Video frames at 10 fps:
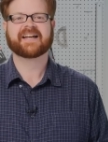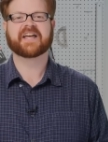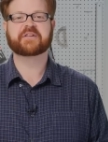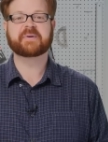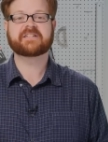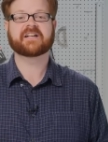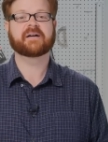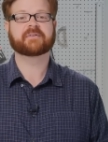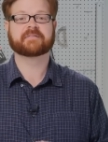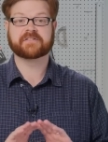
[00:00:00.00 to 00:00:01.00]
In the
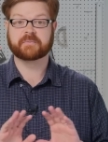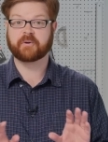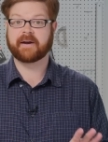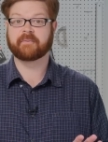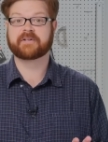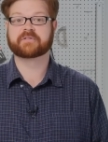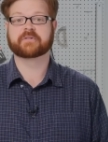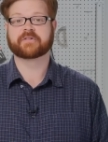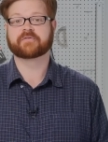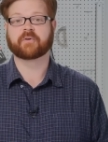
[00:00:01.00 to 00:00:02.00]
meantime, I've got some great
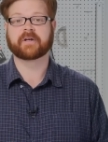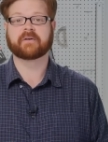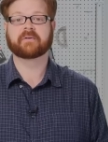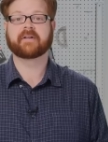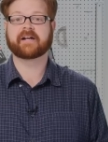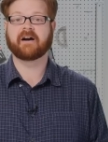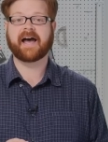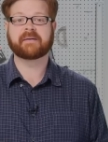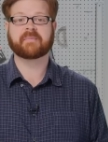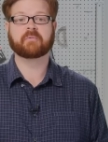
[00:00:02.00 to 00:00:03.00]
resources for you, like our
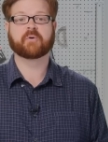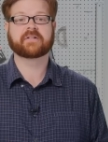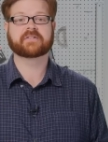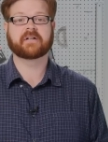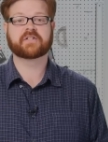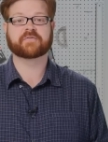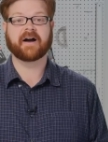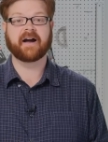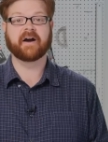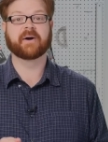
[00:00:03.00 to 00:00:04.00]
AdMob Quick Starts
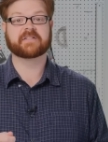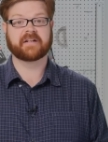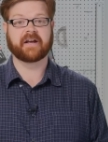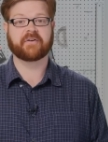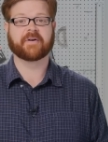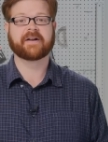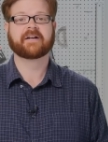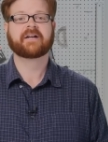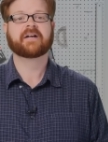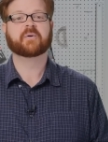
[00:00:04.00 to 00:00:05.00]
for iOS and Android,
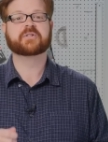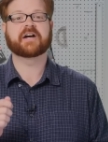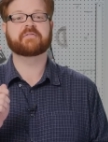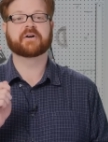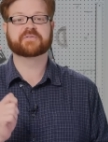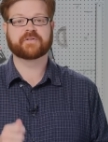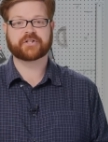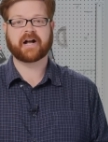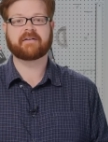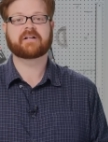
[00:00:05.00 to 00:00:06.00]
which have notes for
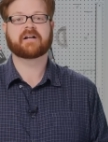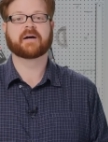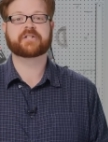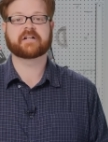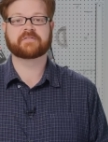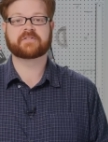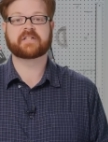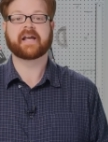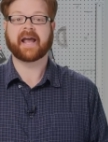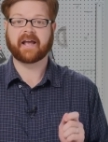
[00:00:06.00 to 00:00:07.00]
Java,
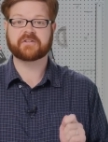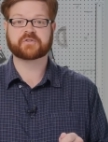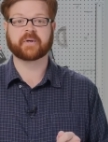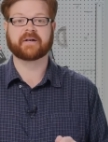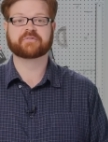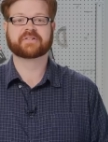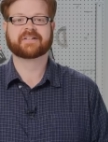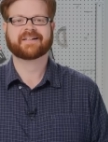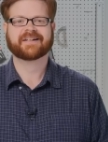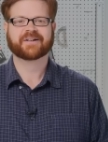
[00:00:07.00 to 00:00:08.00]
Objective-C, and Swift.
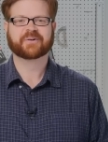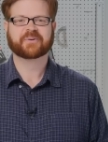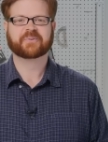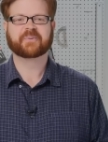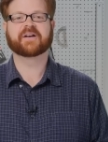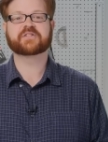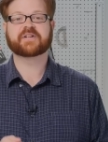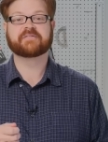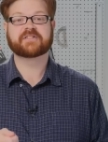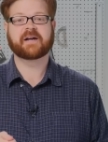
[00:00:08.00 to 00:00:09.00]
We
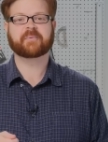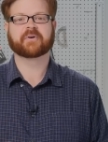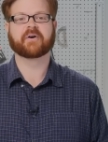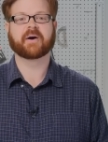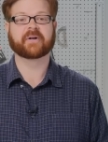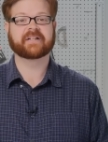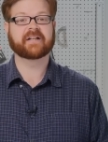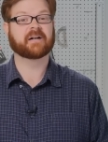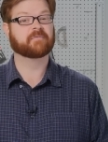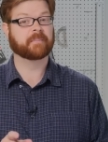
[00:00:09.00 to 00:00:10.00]
also have sample code up on
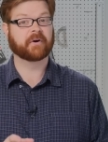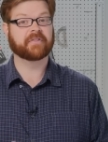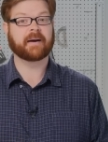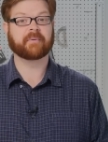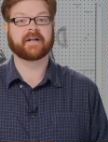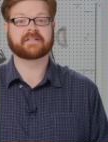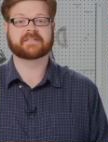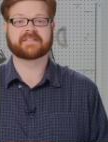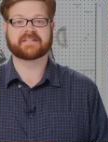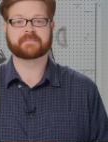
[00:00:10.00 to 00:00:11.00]
GitHub for both operating
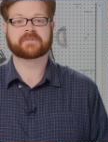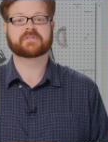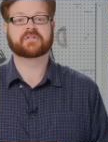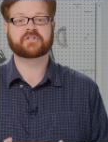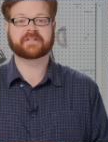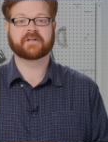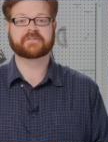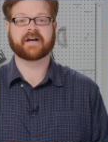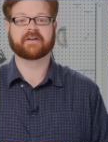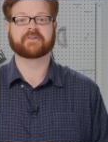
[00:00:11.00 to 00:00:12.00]
systems, so check
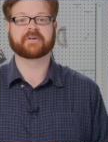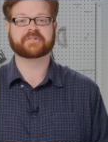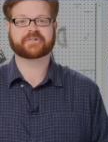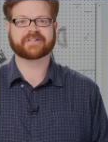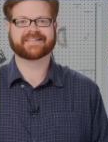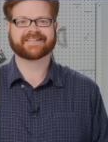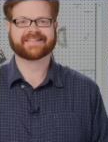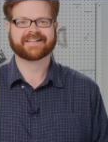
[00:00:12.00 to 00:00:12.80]
those out if you're interested.